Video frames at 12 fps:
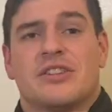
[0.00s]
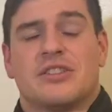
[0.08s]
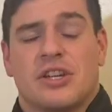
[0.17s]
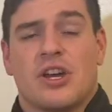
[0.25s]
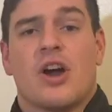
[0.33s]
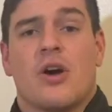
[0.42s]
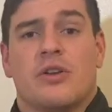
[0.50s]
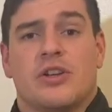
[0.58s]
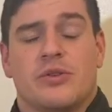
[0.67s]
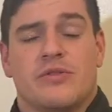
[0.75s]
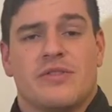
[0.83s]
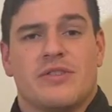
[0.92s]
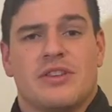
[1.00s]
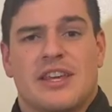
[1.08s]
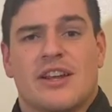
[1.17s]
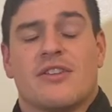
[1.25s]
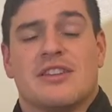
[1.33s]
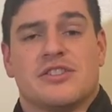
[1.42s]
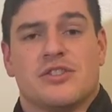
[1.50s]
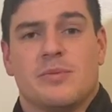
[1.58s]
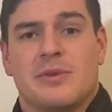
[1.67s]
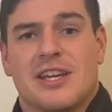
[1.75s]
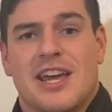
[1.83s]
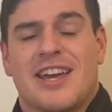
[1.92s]
to go and you get all these
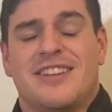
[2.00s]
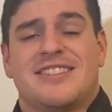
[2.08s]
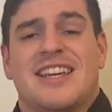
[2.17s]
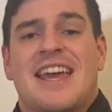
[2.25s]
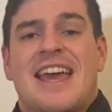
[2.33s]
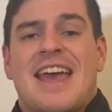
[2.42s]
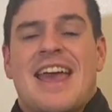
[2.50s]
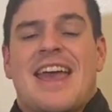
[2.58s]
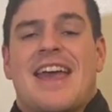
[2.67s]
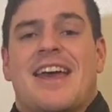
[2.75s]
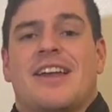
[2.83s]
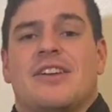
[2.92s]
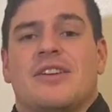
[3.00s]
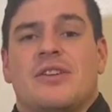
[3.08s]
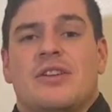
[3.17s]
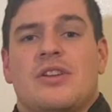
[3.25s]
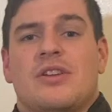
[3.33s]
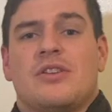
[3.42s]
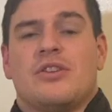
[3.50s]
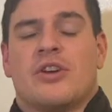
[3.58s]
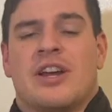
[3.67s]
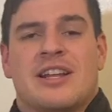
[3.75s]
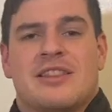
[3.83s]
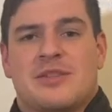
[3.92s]
newbie gains and you're
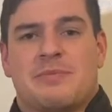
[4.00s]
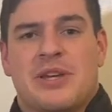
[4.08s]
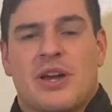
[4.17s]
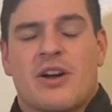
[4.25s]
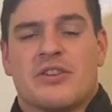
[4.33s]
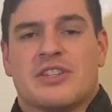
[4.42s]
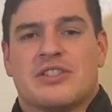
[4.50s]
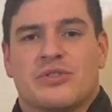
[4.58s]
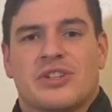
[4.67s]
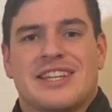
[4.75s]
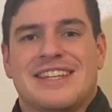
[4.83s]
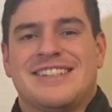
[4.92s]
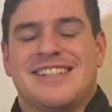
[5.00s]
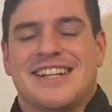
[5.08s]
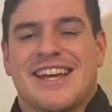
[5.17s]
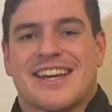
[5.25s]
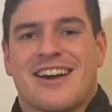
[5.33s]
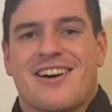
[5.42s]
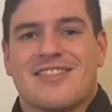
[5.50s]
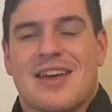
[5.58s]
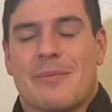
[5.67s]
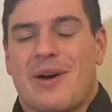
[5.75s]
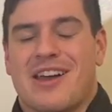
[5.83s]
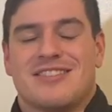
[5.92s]
hitting these PRs, it's really easy to get caught in
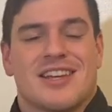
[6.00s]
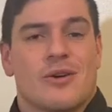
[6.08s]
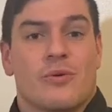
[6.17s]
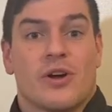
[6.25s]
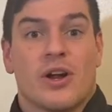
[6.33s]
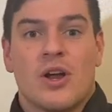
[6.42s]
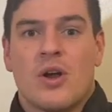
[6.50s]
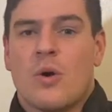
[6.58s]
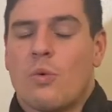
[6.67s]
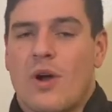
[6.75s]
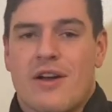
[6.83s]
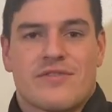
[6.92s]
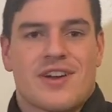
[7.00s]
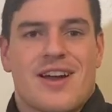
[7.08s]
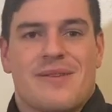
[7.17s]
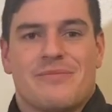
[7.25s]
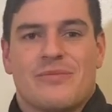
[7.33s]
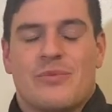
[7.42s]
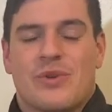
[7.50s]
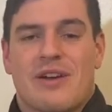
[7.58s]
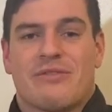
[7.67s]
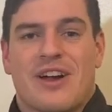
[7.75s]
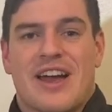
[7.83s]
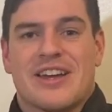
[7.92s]
that mindset where
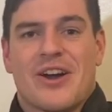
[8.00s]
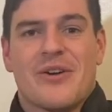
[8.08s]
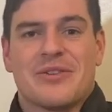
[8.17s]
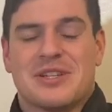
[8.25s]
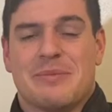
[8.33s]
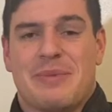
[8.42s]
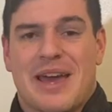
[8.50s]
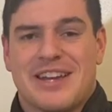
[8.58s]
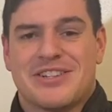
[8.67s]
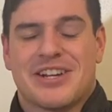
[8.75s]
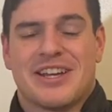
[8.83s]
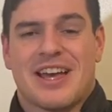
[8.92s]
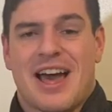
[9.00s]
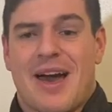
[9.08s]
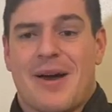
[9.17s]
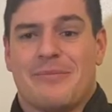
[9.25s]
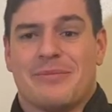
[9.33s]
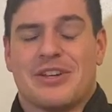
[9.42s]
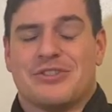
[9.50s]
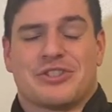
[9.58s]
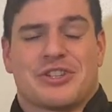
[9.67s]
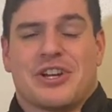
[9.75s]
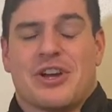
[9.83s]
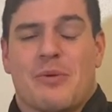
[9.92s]
whenever I go to bench, I'm
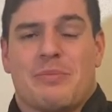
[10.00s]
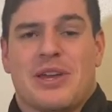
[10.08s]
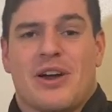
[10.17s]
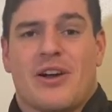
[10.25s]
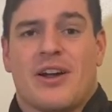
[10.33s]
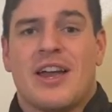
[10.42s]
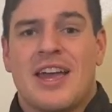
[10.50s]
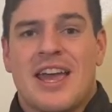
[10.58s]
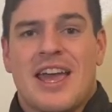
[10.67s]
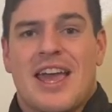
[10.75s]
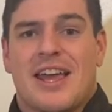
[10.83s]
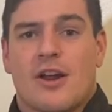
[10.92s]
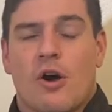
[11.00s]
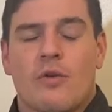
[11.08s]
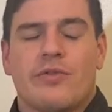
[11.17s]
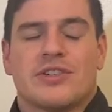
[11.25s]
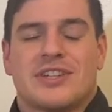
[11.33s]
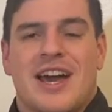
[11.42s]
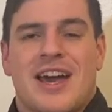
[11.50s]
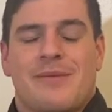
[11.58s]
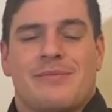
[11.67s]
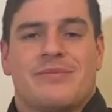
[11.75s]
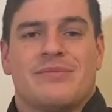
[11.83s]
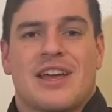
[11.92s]
just going to go PR. And over
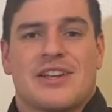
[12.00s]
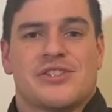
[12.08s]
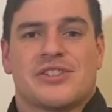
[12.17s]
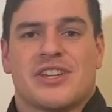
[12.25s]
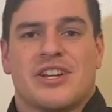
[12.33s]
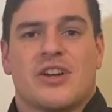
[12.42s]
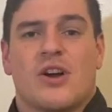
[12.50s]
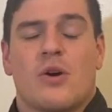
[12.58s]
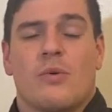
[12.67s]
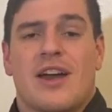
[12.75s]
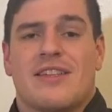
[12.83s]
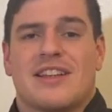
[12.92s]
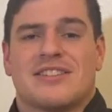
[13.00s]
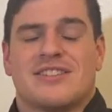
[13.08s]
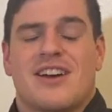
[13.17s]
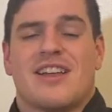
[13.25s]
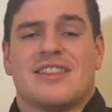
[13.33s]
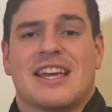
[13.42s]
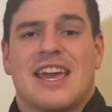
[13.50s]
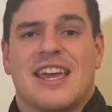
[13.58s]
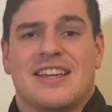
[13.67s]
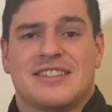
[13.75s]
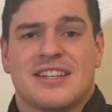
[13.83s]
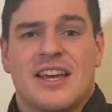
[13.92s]
time, that's just going to go away. That's not the
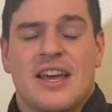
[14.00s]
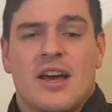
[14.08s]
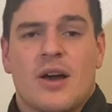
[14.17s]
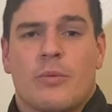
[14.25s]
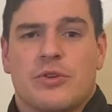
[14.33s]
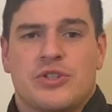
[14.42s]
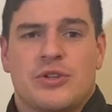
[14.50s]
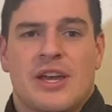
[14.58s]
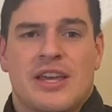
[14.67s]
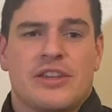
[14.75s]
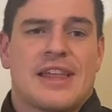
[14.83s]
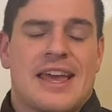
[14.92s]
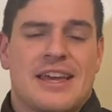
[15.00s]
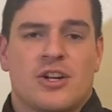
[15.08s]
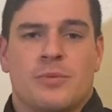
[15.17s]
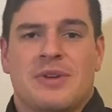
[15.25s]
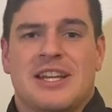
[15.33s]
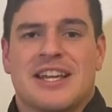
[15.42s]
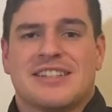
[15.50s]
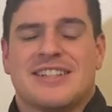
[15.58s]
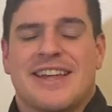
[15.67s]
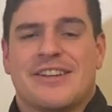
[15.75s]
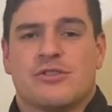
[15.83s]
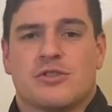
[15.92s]
case. And once you hit that intermediate
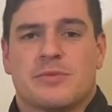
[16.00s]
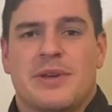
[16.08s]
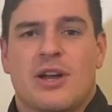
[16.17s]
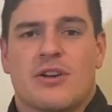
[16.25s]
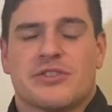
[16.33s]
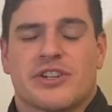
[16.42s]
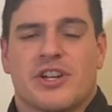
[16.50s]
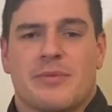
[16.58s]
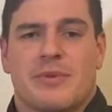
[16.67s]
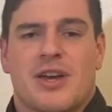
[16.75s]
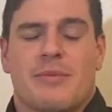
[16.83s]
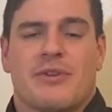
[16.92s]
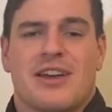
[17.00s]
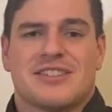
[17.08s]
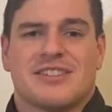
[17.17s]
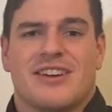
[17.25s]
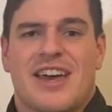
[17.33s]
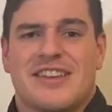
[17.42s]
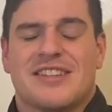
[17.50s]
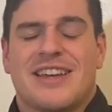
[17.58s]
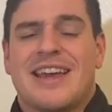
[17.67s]
stage, those PRs are going to become less and less,